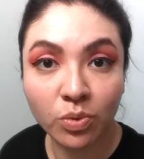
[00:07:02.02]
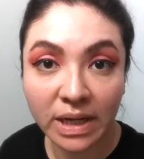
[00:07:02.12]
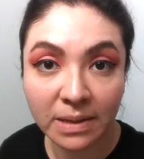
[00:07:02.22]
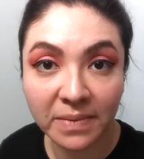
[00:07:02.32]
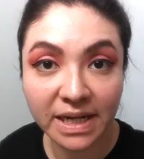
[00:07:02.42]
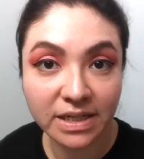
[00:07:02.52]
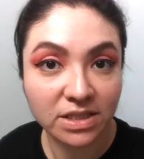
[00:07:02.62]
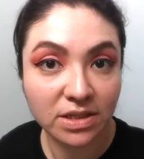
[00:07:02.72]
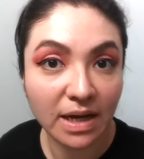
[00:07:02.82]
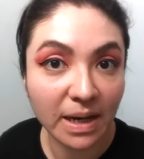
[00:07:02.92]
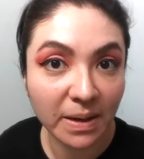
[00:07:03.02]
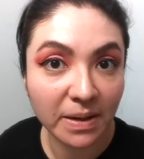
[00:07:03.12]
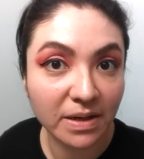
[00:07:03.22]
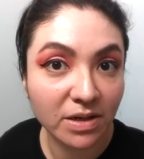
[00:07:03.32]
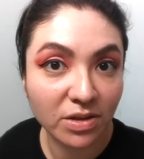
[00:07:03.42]
20 minutes
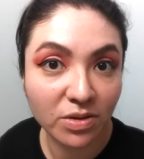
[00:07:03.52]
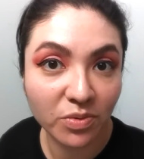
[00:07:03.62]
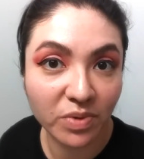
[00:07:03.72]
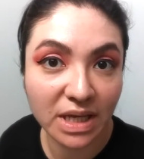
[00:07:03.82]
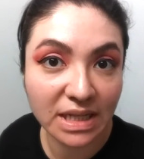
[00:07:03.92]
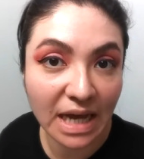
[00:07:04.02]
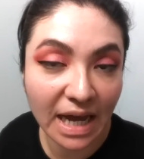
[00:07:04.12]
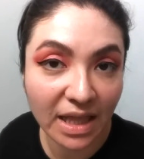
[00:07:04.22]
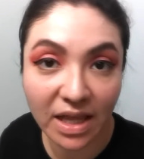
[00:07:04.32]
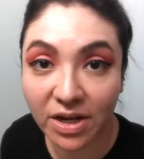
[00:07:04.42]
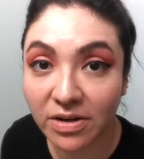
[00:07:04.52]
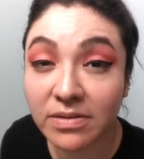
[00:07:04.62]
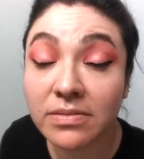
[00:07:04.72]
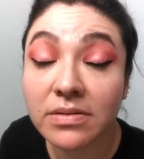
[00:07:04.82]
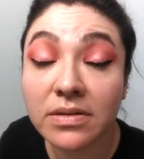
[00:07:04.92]
on the winged eyeliner.